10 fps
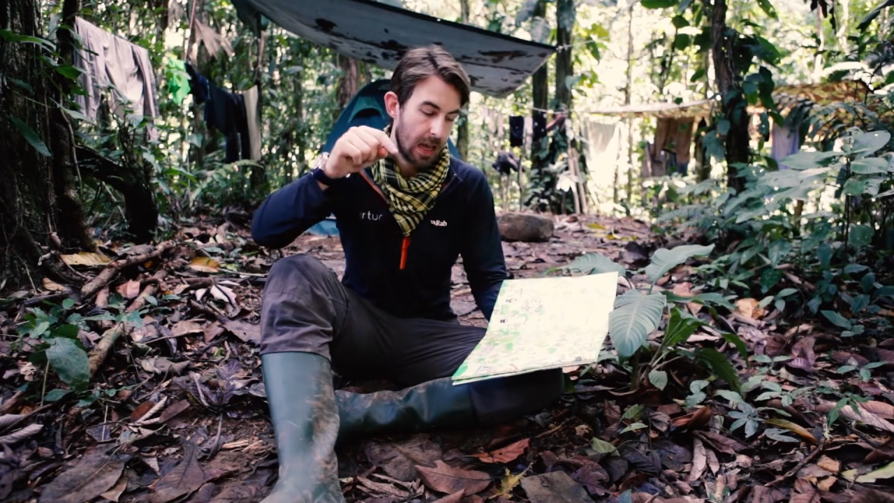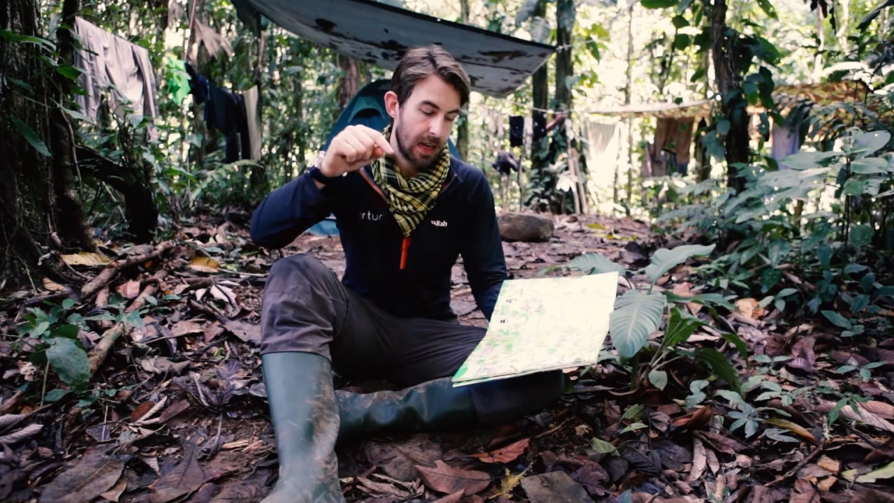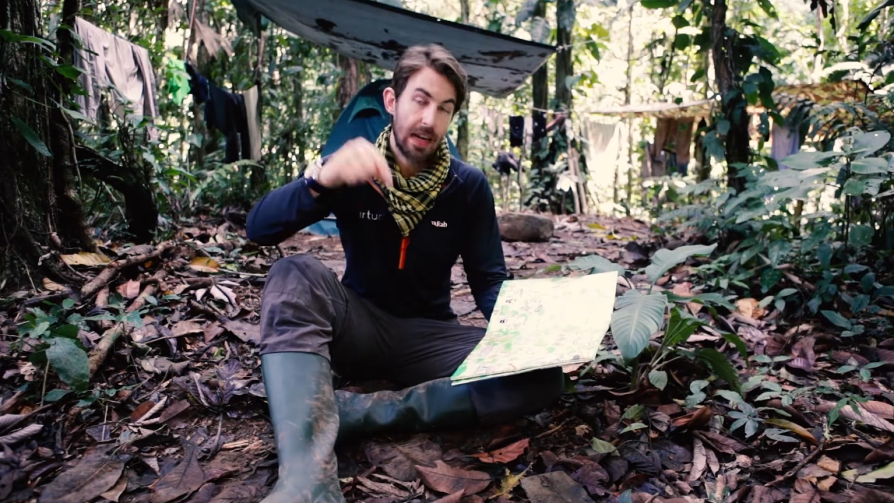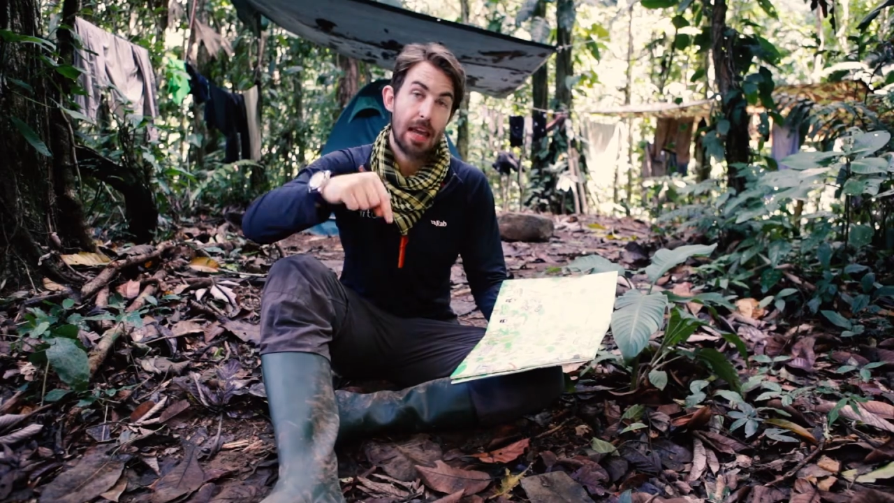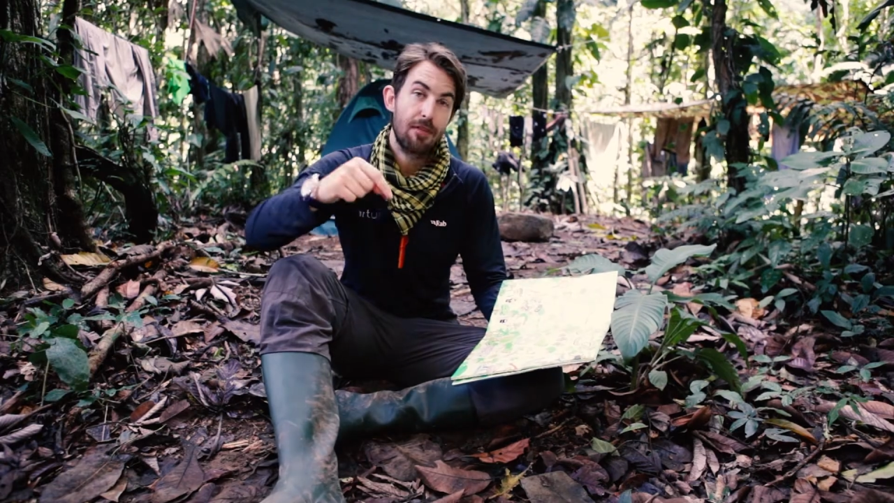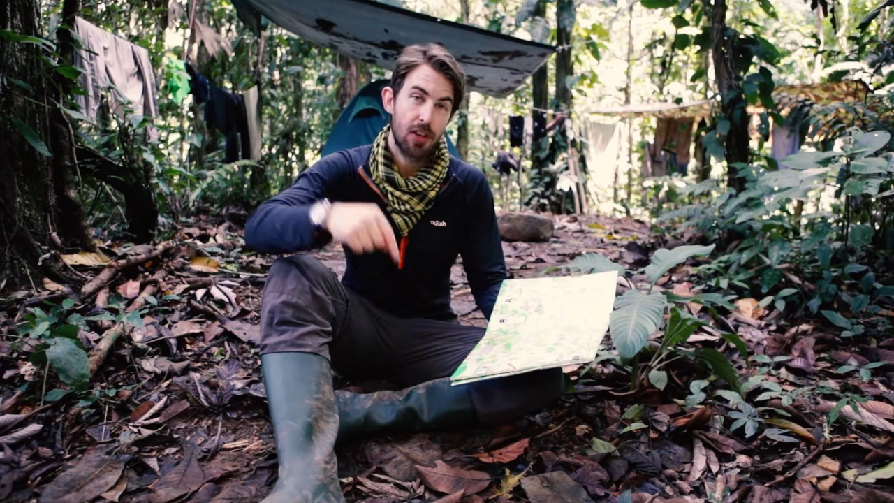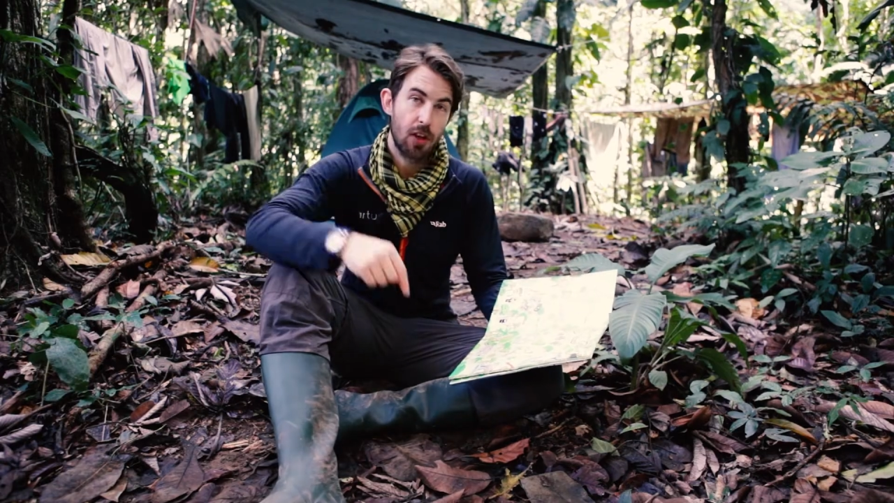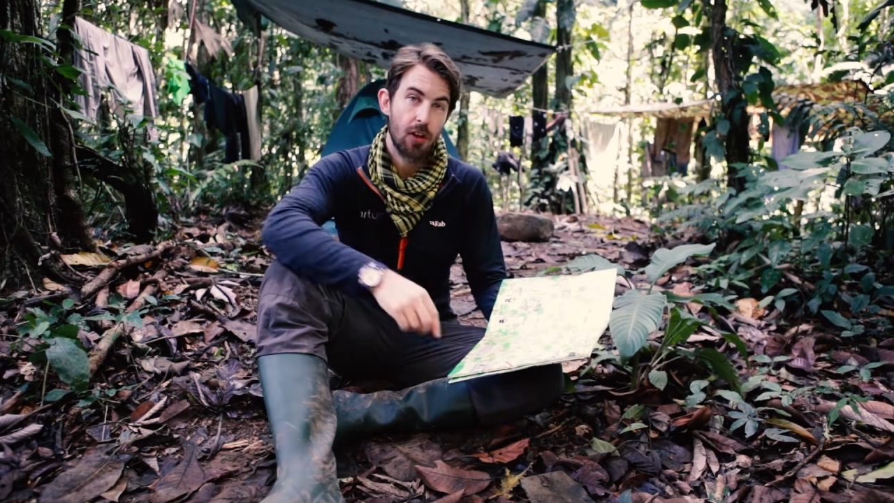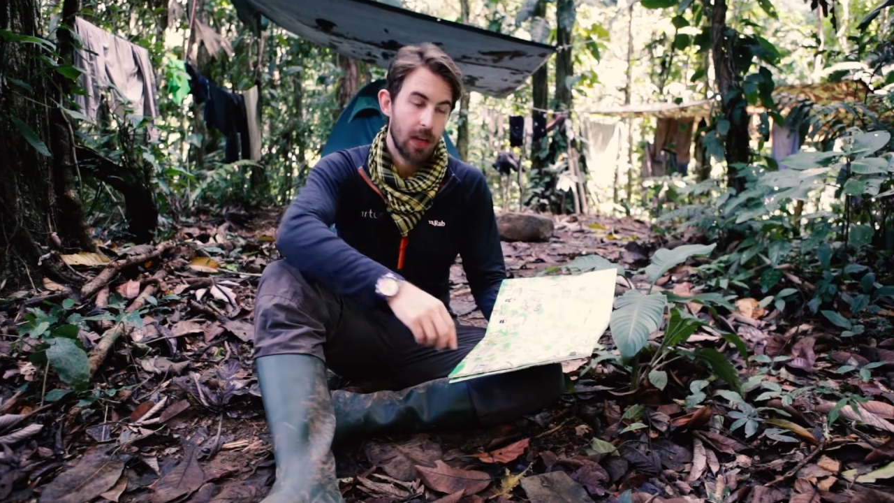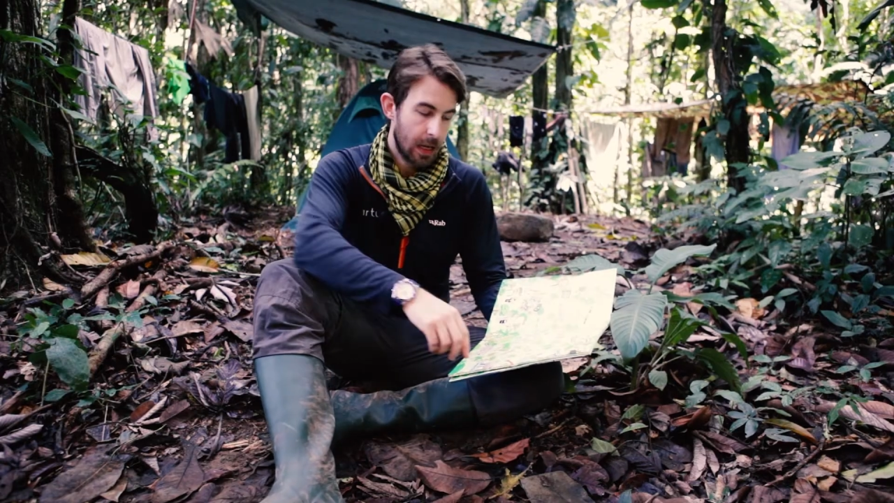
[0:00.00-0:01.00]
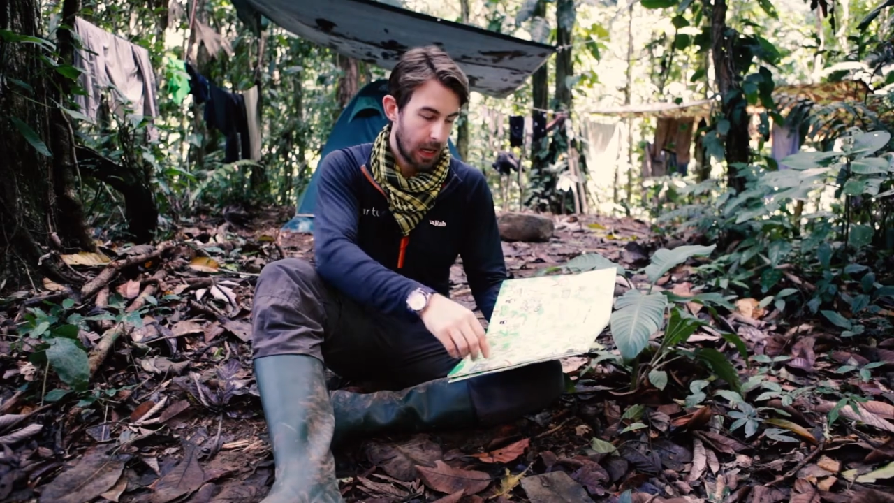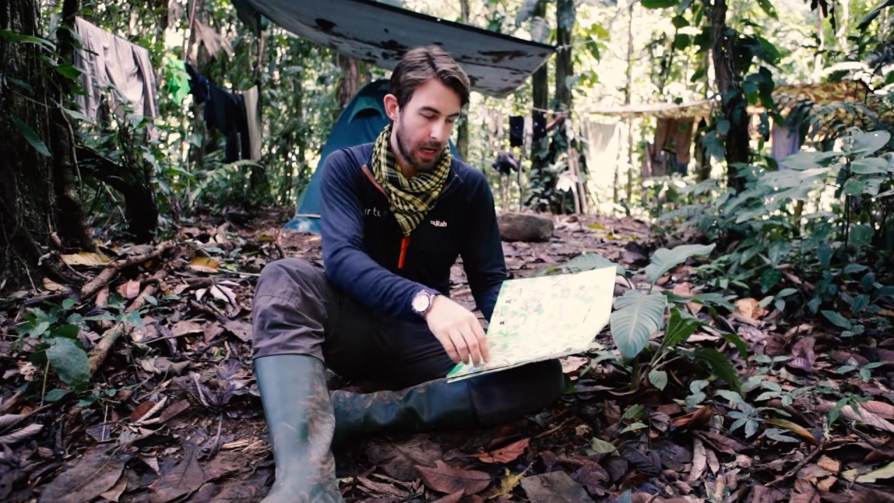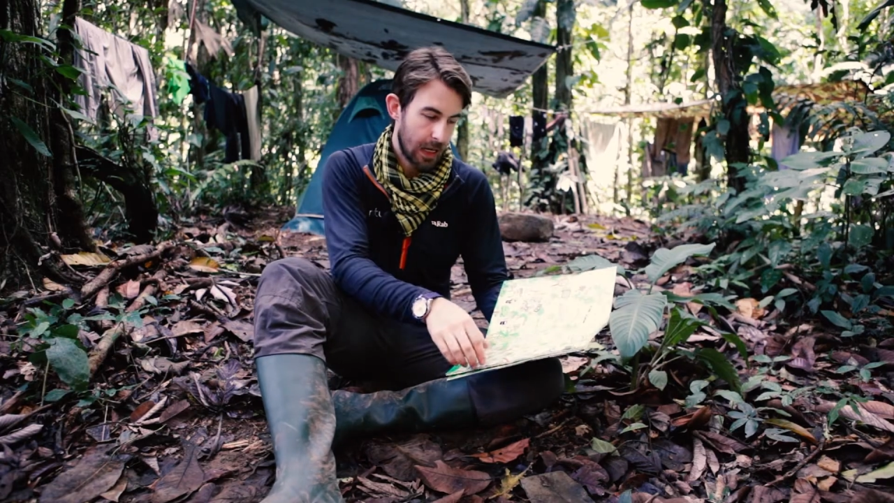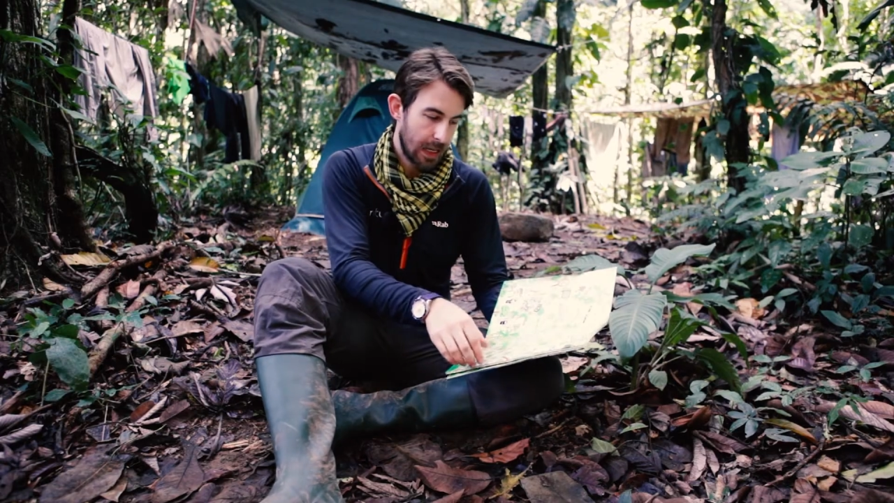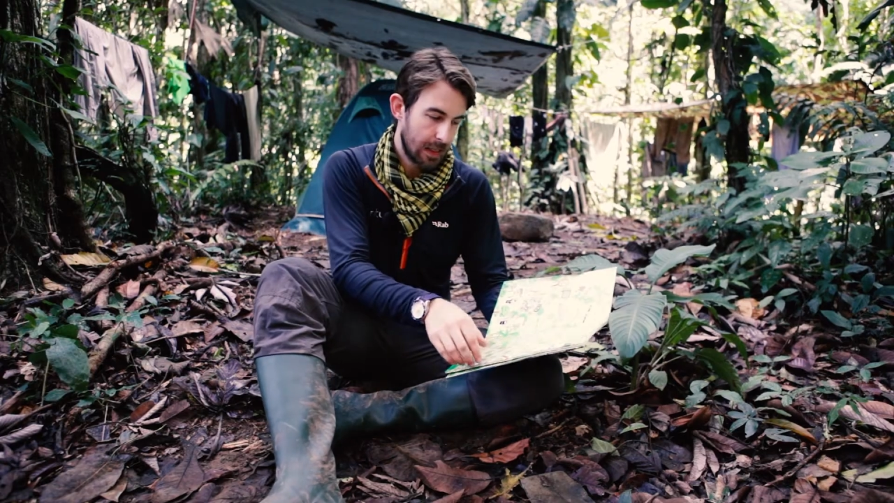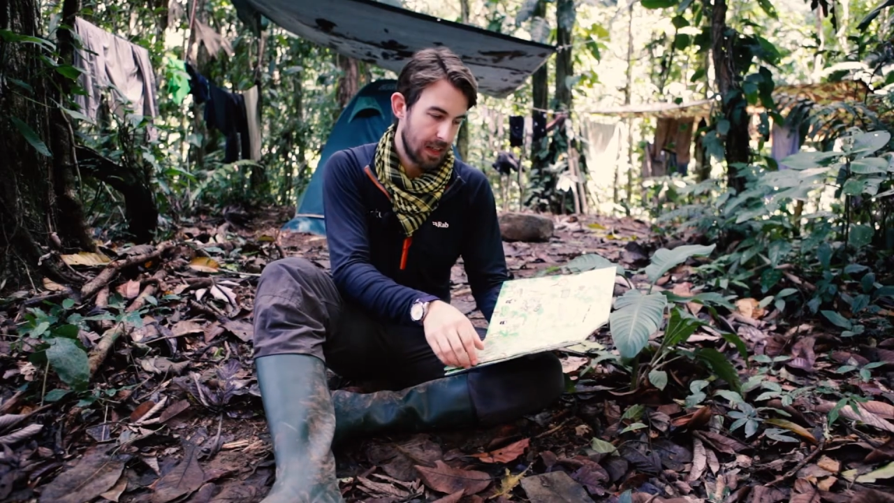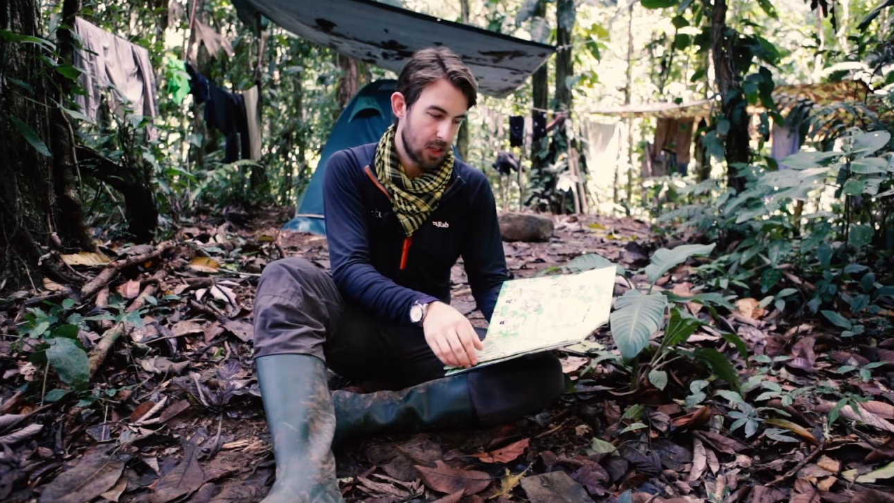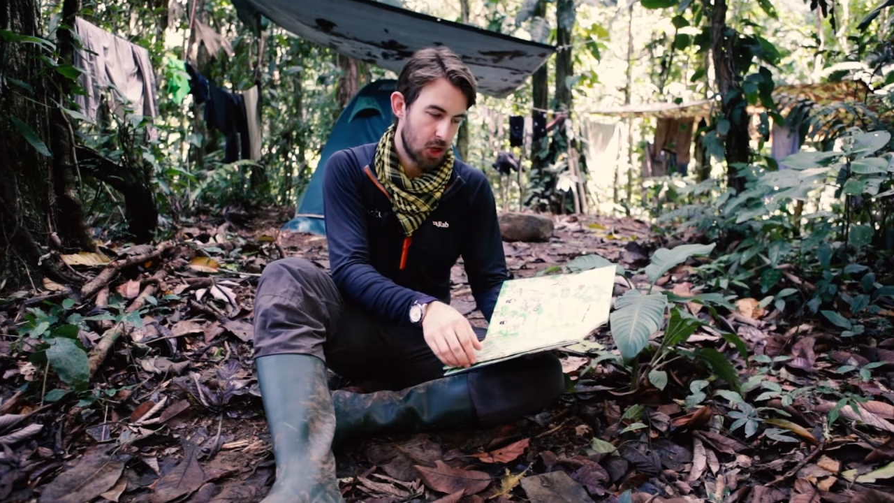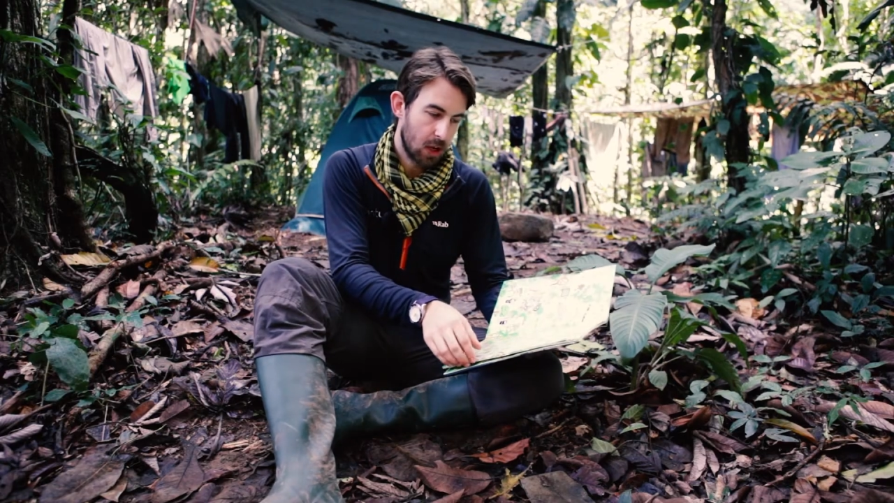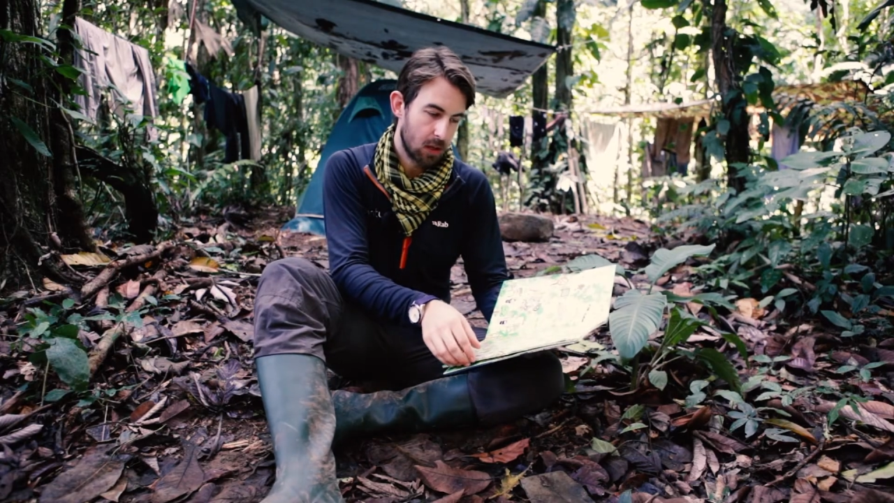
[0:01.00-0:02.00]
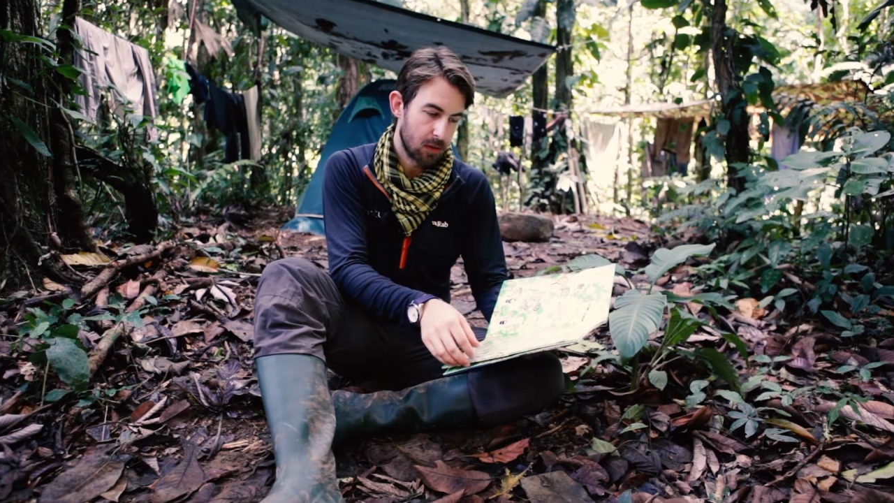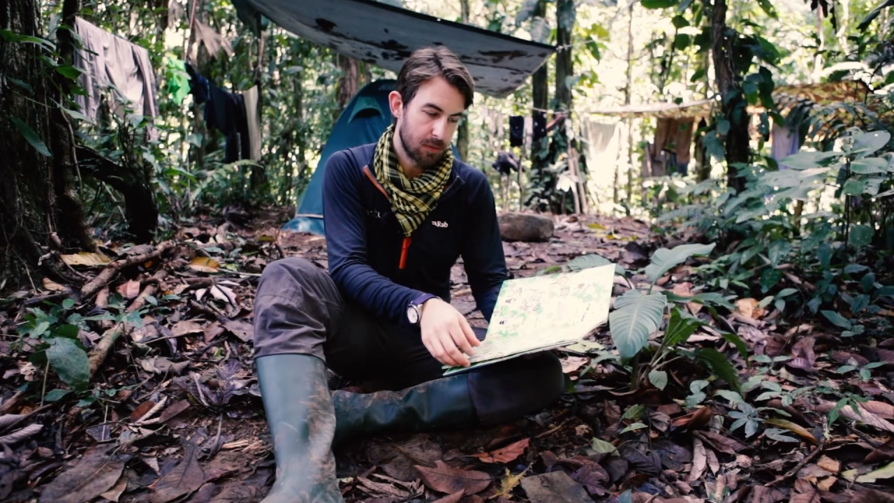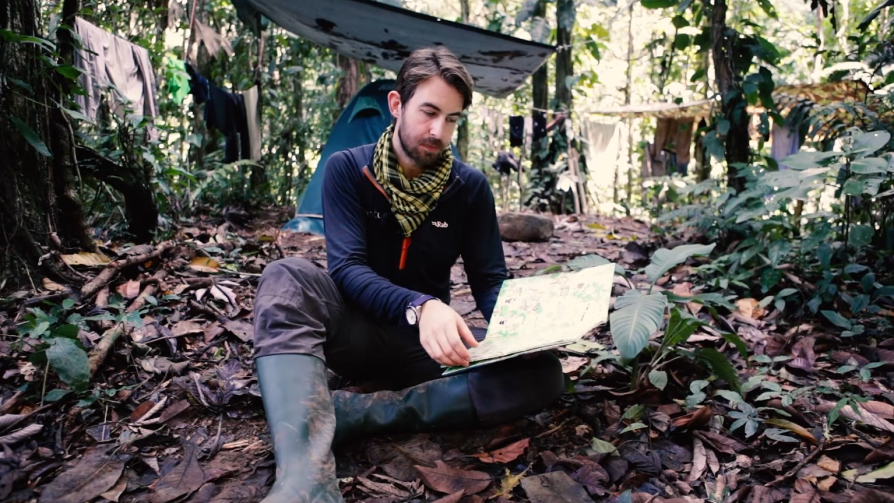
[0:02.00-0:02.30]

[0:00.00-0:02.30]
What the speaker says: live here in this jungle.